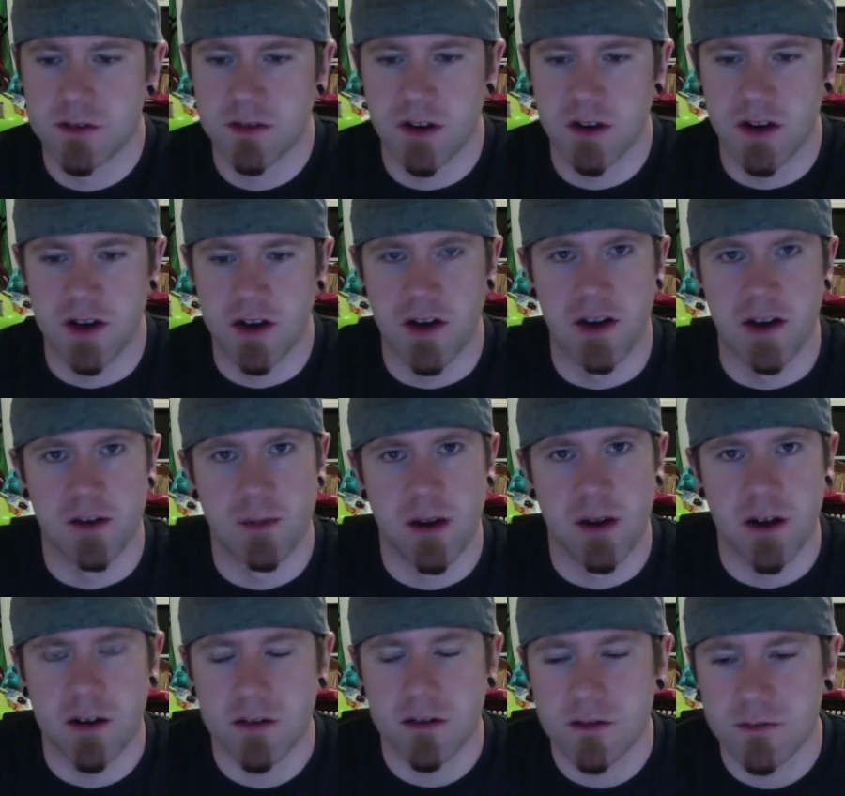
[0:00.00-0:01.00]
a
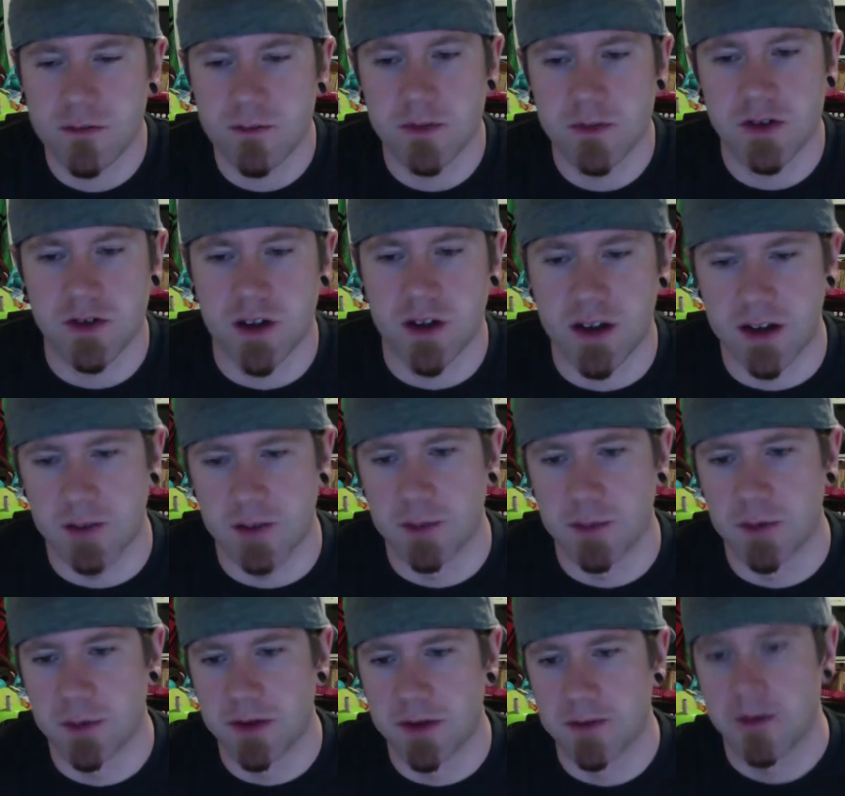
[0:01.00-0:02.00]
nightmare to try and
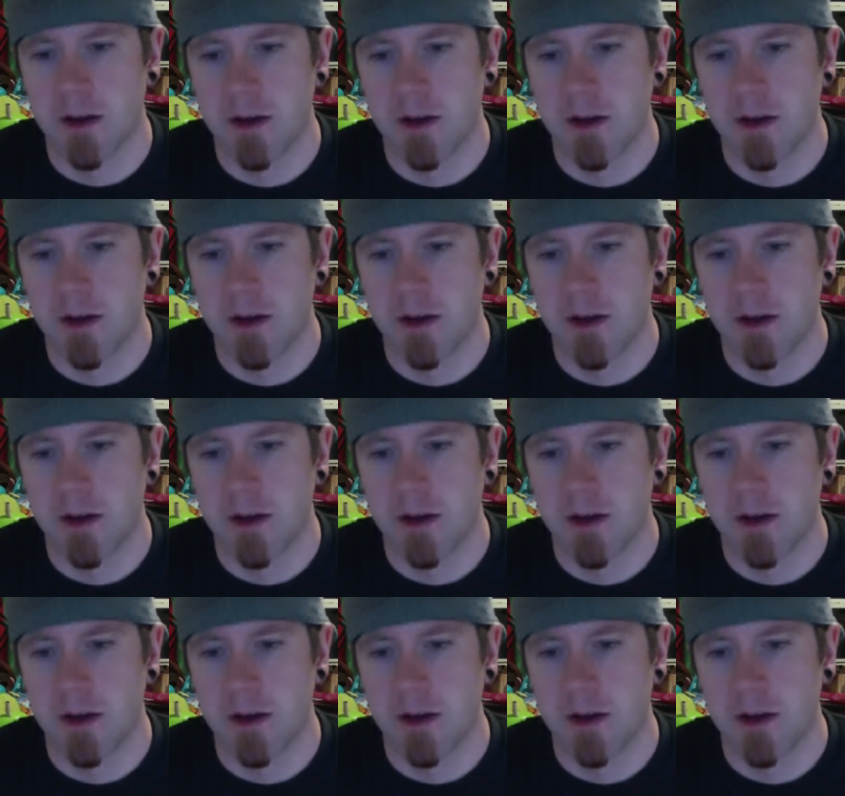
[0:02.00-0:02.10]
implement.